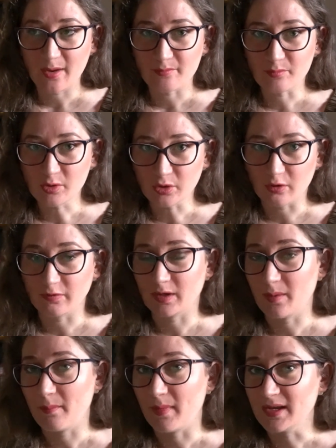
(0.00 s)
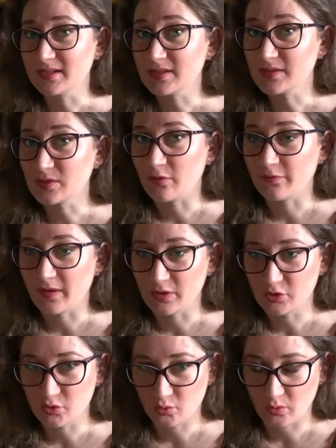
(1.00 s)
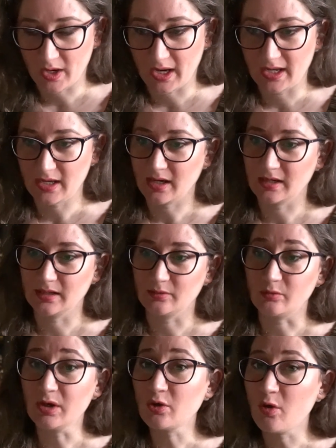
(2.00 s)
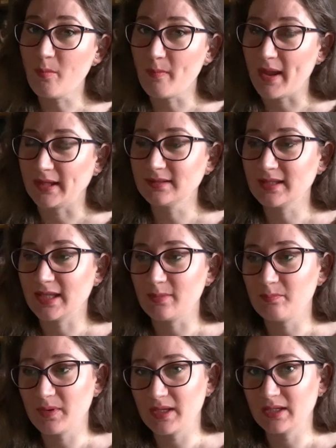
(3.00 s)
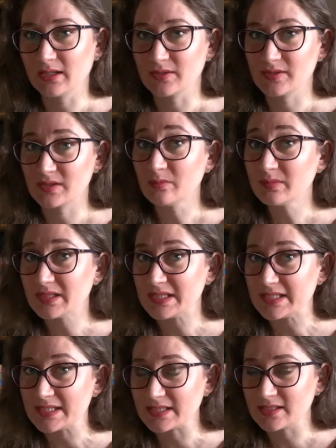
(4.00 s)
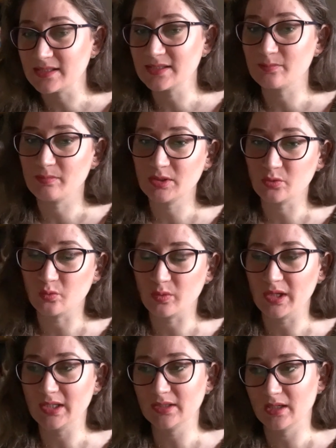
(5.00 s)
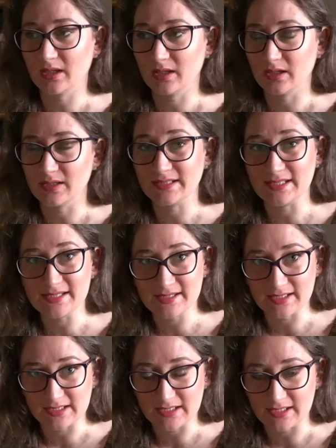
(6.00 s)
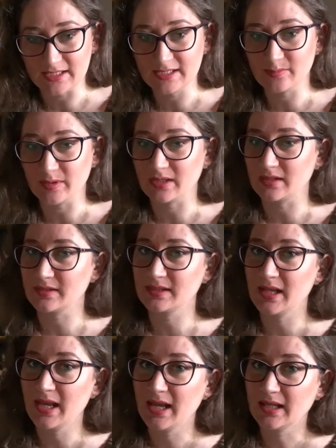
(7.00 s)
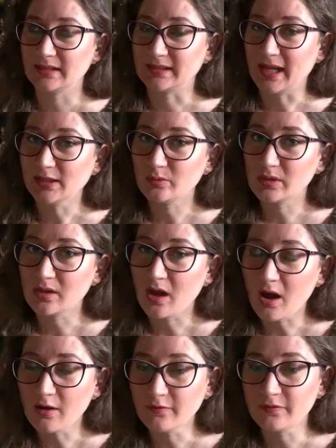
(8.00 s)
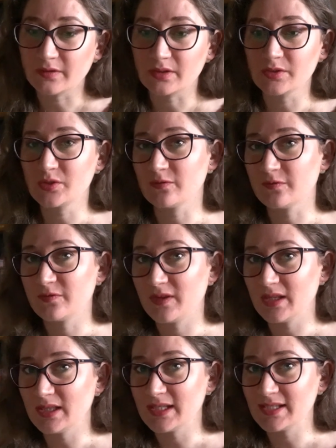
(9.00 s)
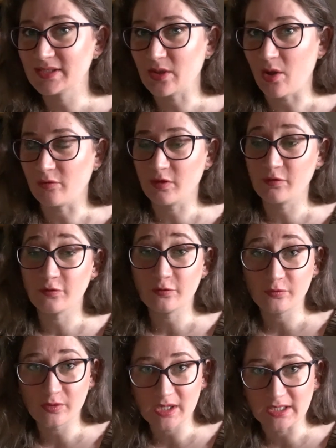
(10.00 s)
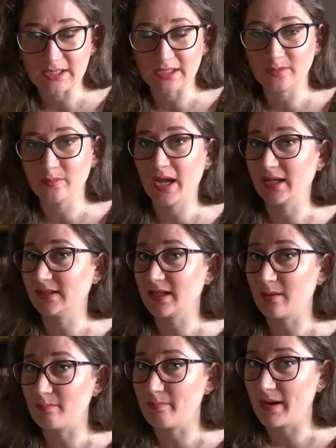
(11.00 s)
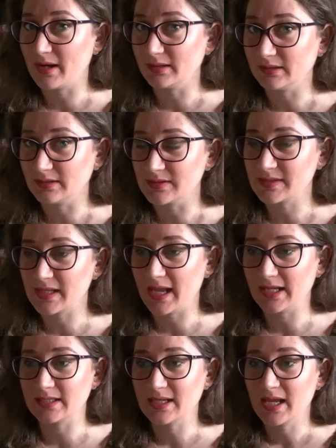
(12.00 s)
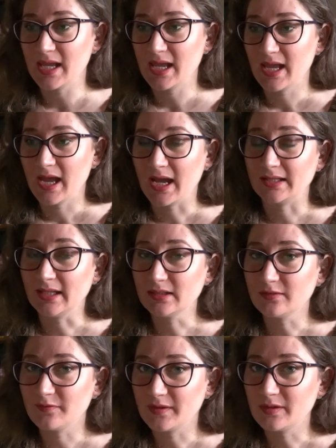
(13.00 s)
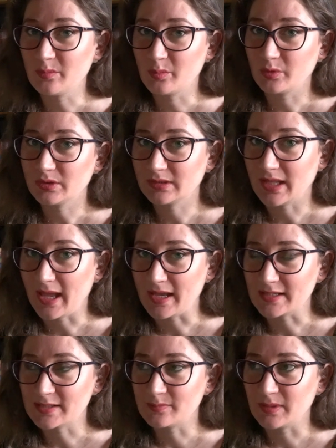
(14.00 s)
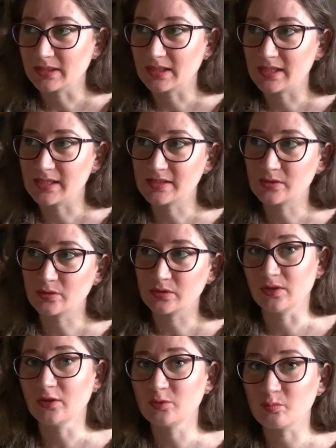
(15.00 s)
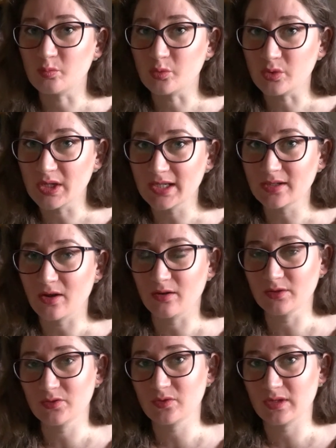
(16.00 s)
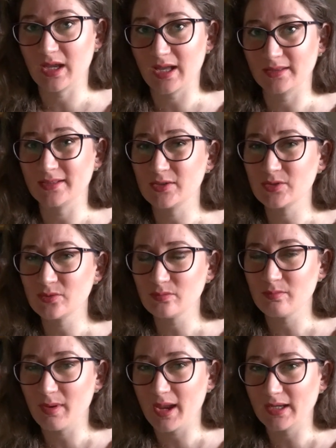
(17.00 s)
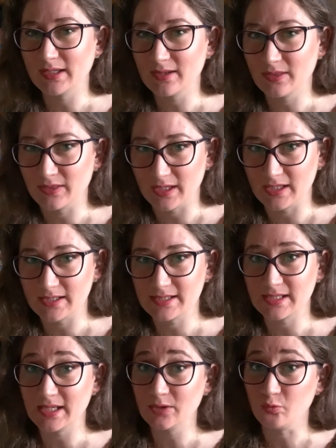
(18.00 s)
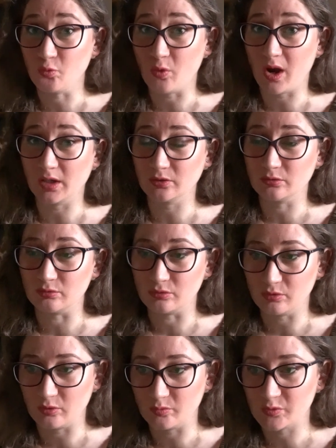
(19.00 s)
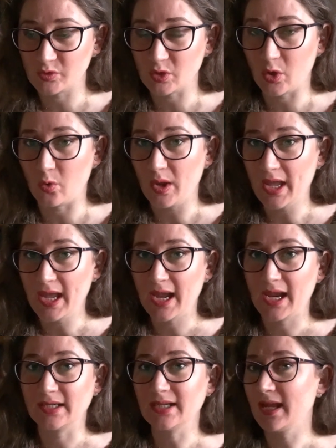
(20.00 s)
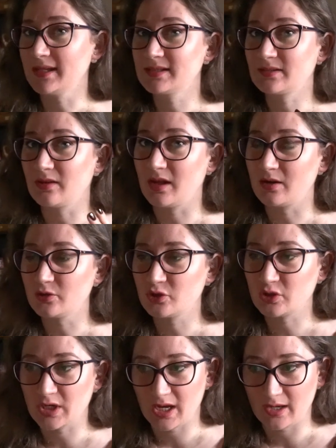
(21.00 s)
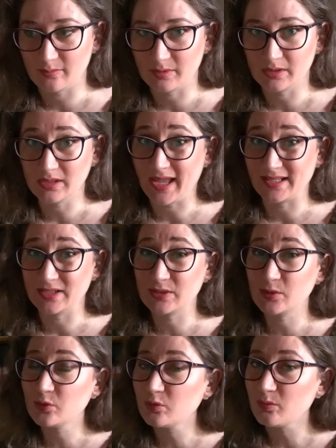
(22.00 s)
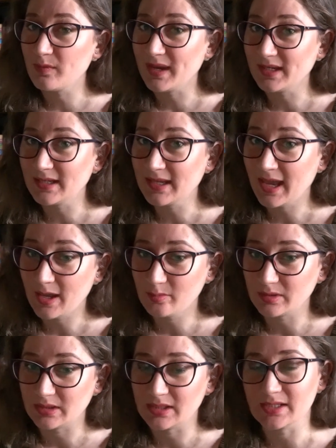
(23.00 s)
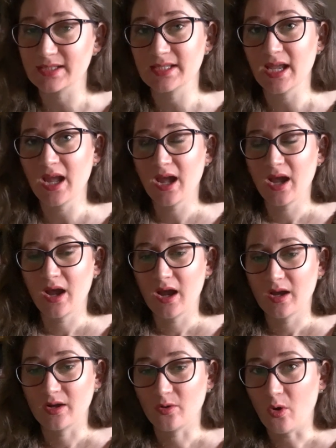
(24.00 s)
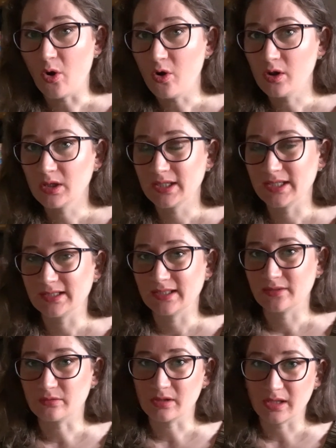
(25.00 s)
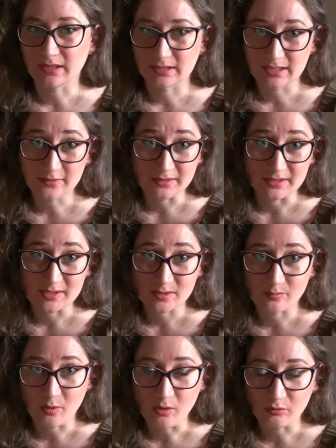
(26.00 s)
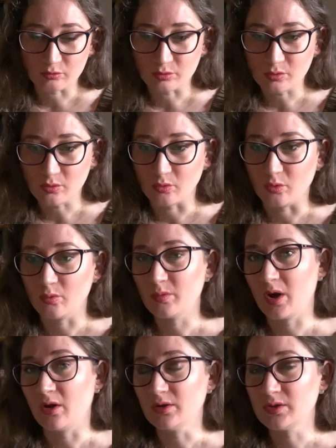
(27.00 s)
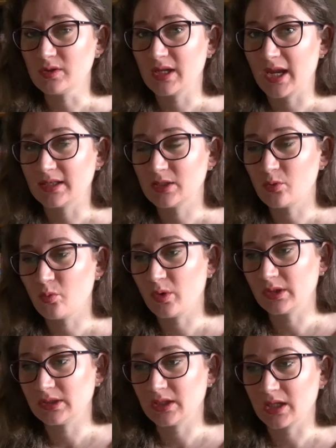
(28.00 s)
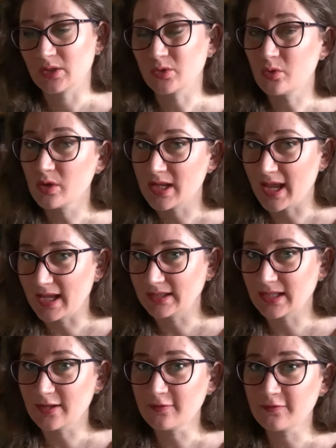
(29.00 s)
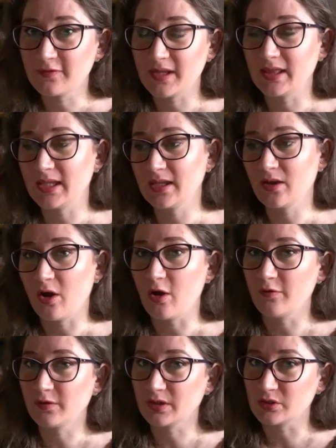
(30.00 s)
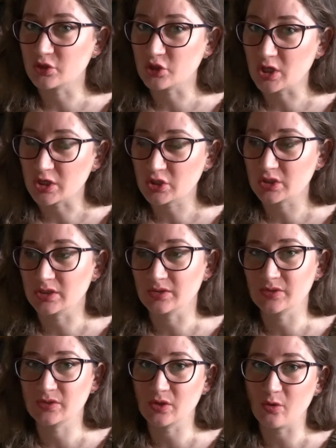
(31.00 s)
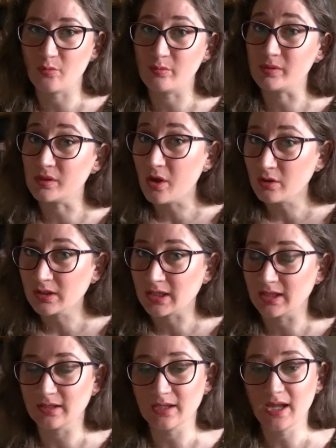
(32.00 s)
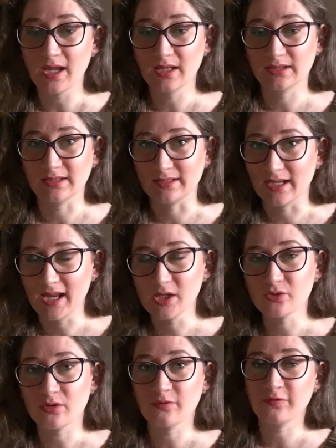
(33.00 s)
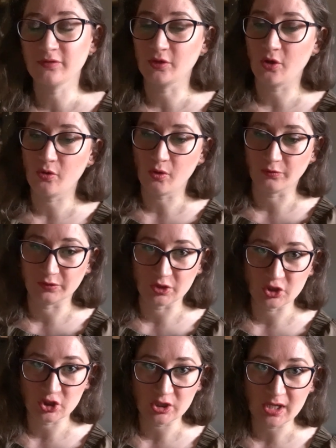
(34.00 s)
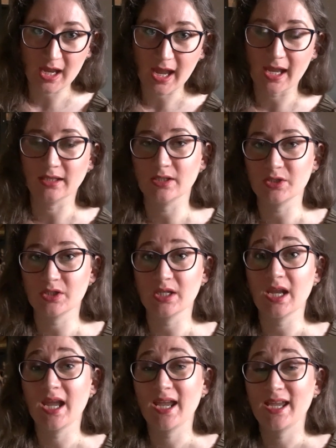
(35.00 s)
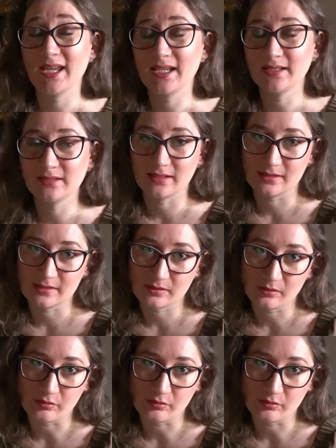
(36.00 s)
Moreover, masters of Feng Shui recommend keeping some distance between the sittings, because that will confer some feelings of freedom and abundance. And another very important aspect is to not bring altogether too many things in one room. So an extra large table and too many cabinets all in a relatively small room altogether would create a feeling of congestion, so blocking the natural flow of the chi energy in this